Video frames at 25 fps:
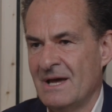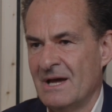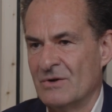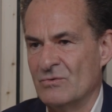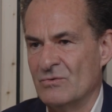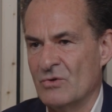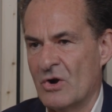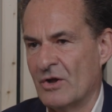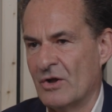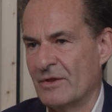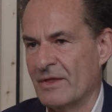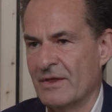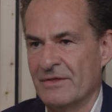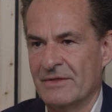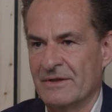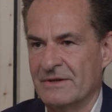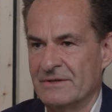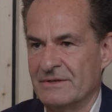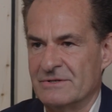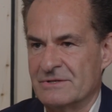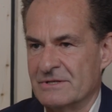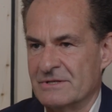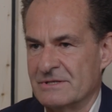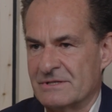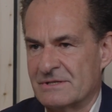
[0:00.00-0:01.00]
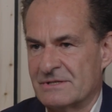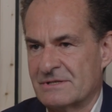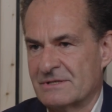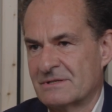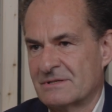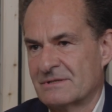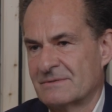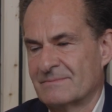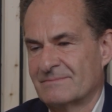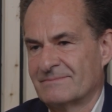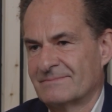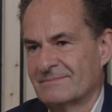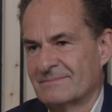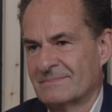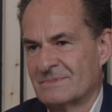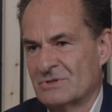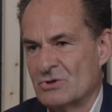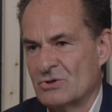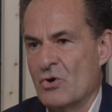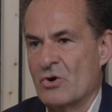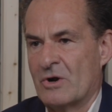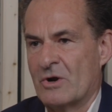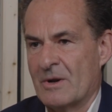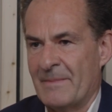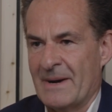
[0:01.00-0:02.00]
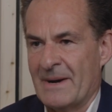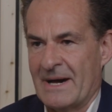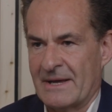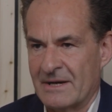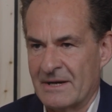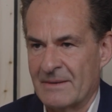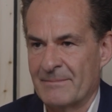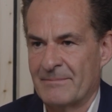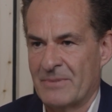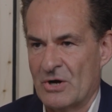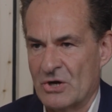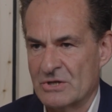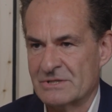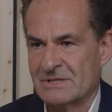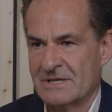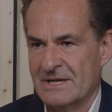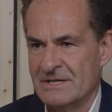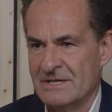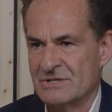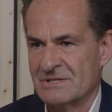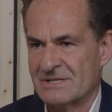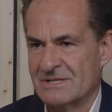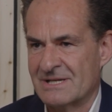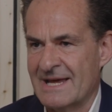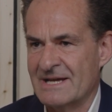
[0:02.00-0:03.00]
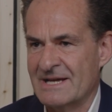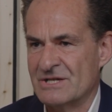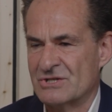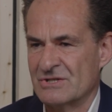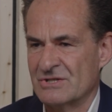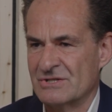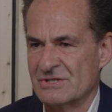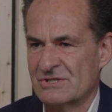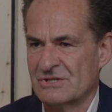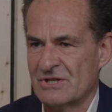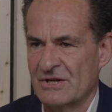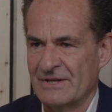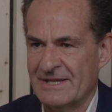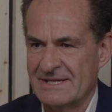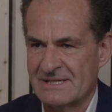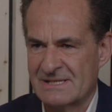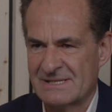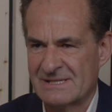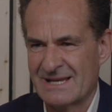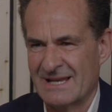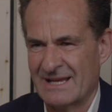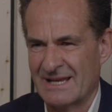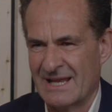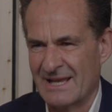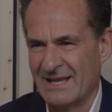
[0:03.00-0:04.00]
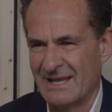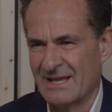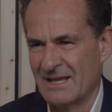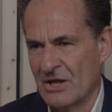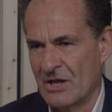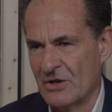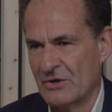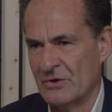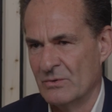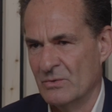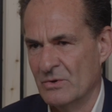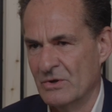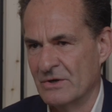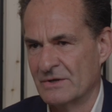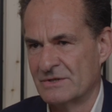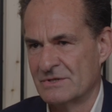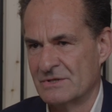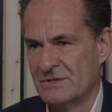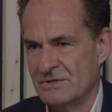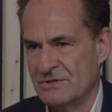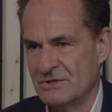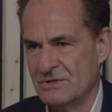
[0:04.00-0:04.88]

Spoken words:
rather than just talk about it and pass legislation. So there's still a lot of work to